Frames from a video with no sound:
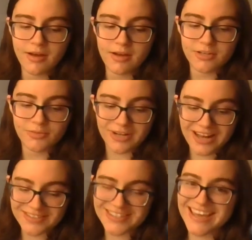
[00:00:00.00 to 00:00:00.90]
to
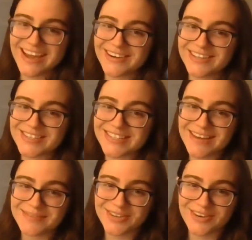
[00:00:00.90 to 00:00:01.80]
pronounce the characters'
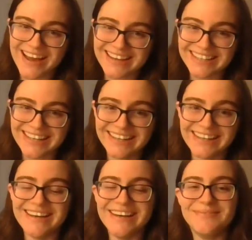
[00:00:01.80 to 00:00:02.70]
names correctly,
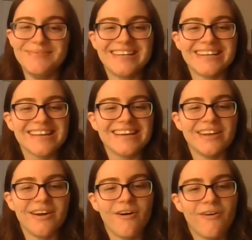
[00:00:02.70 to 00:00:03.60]
because I
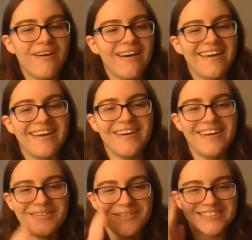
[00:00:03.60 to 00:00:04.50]
know
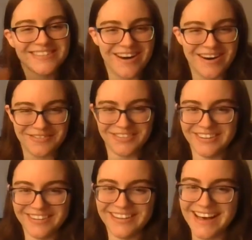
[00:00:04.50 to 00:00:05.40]
it was
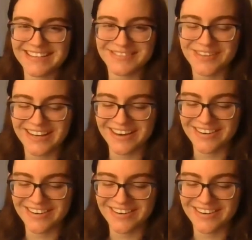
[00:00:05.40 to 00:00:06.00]
awful last video.